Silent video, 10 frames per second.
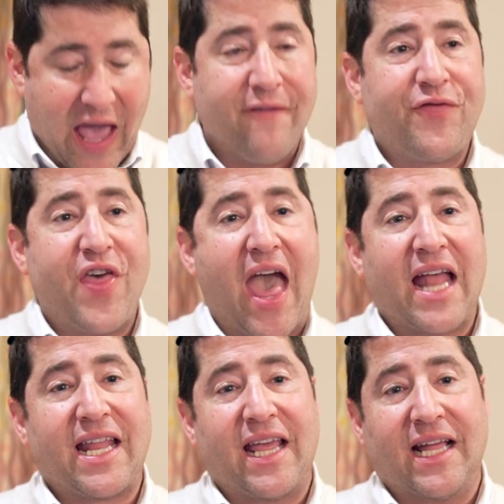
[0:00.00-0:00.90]
If
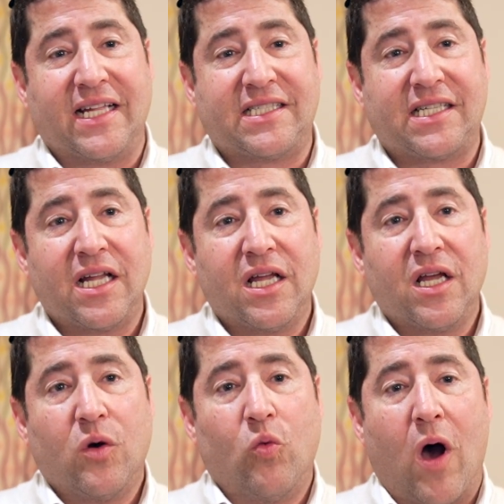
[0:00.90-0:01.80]
that is
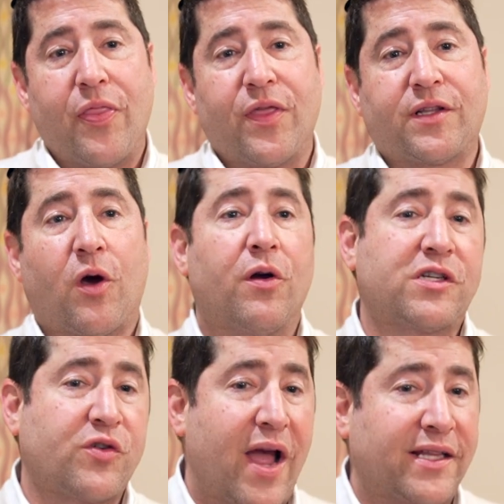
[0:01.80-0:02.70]
what the Torah
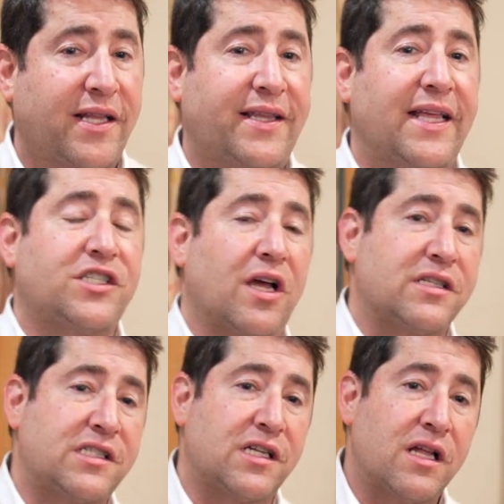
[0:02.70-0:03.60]
is trying to teach
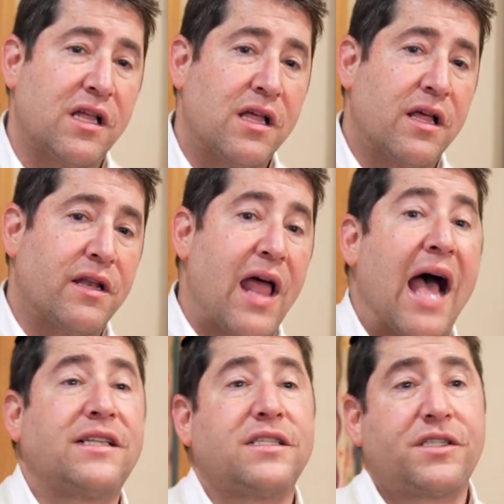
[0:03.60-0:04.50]
us,
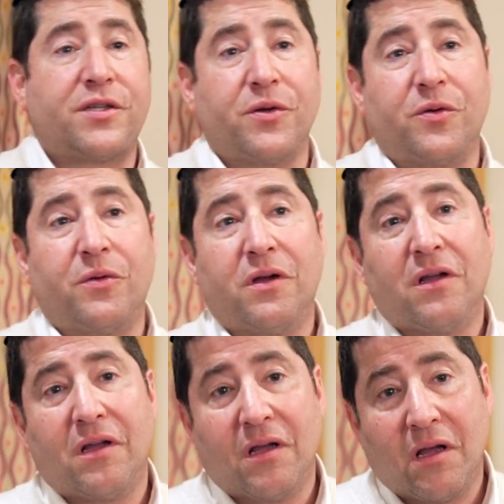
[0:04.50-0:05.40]
not to
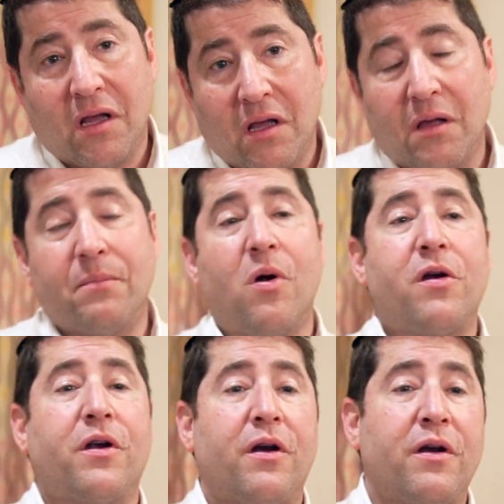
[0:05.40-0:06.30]

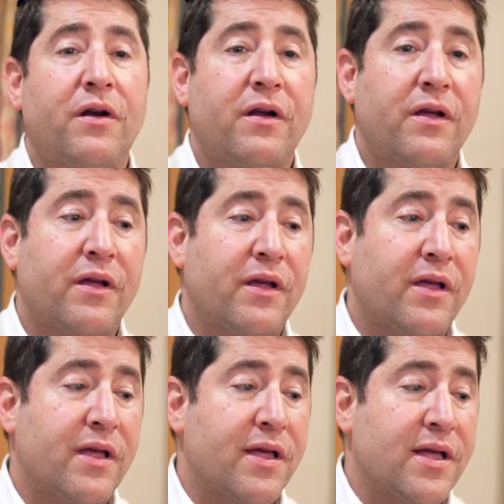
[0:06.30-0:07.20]
murder,
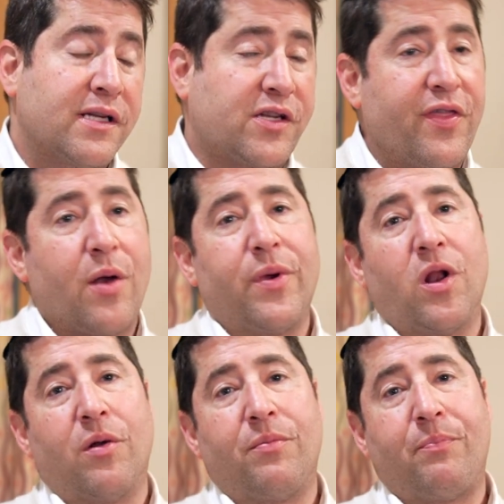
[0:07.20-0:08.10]
so then we
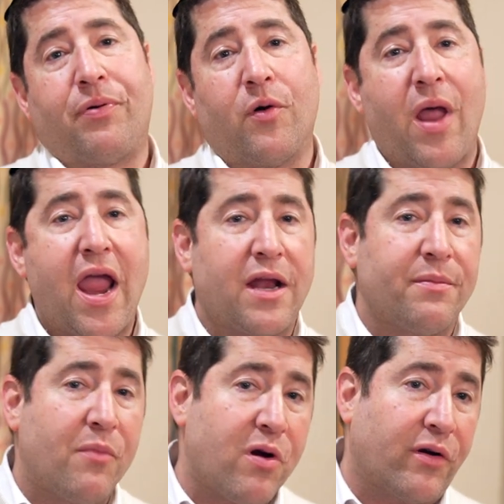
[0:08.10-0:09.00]
don't parade
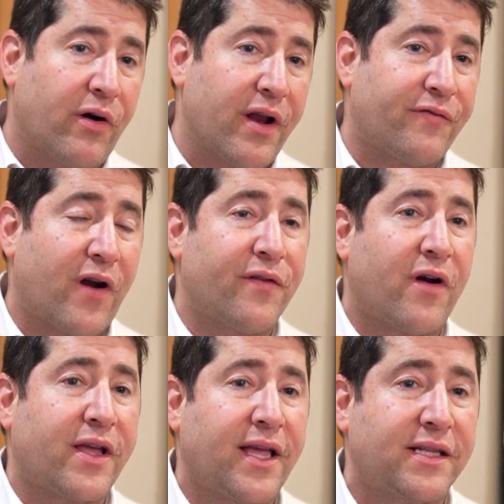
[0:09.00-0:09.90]
murder in front of
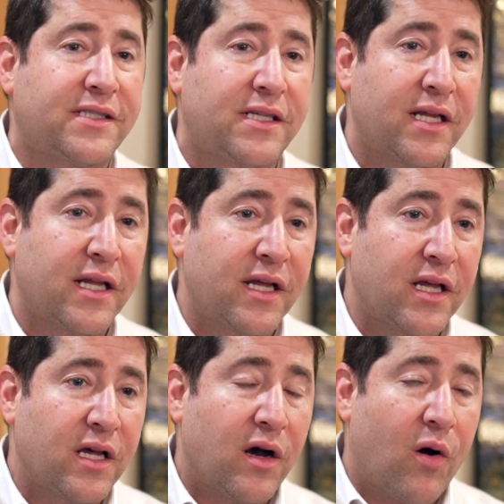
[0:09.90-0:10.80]
our kids,
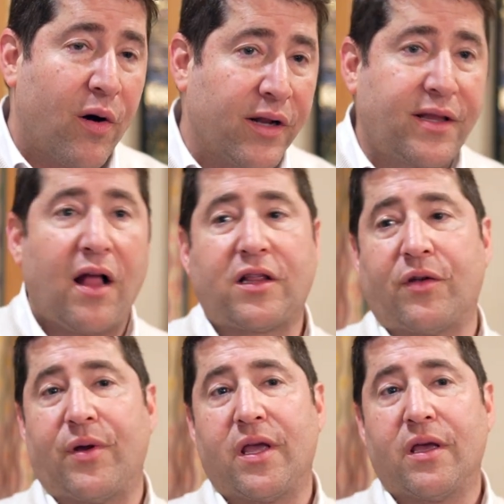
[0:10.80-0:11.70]
or
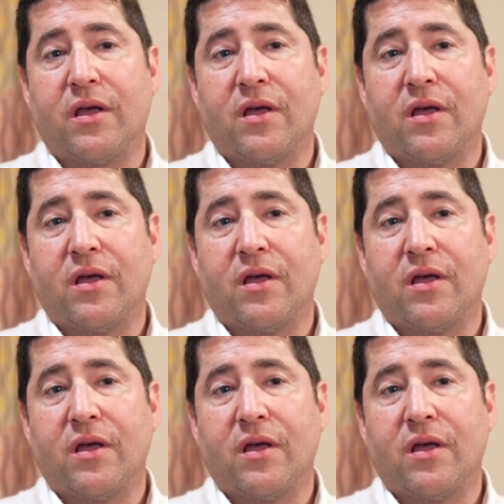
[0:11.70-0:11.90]
adultery,